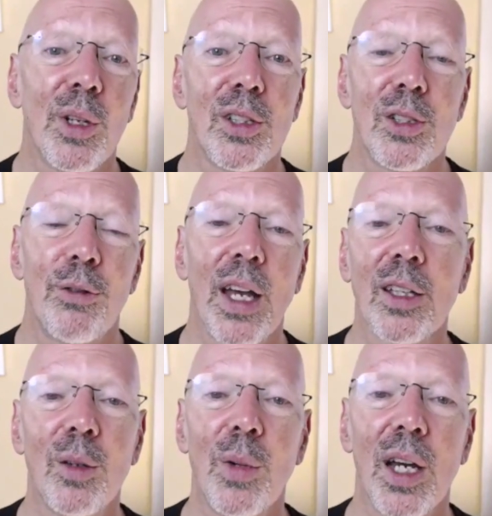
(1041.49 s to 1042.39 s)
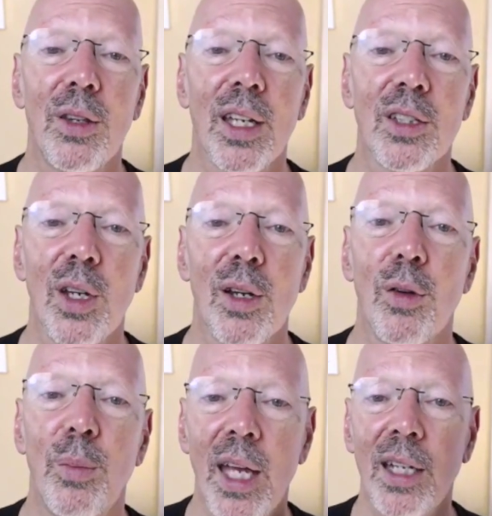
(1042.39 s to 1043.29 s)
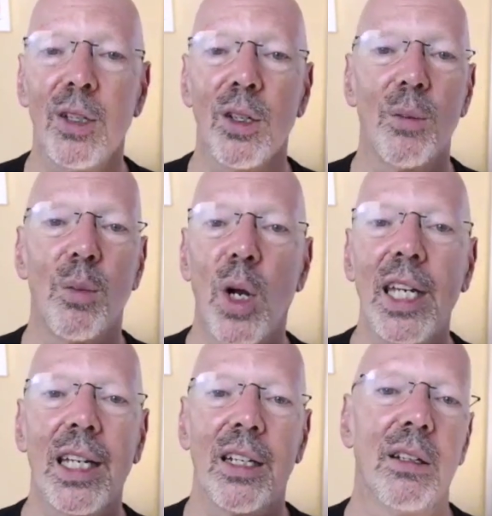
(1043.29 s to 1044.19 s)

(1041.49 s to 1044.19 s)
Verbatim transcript: It's affected by things. You have a pen, you can break it.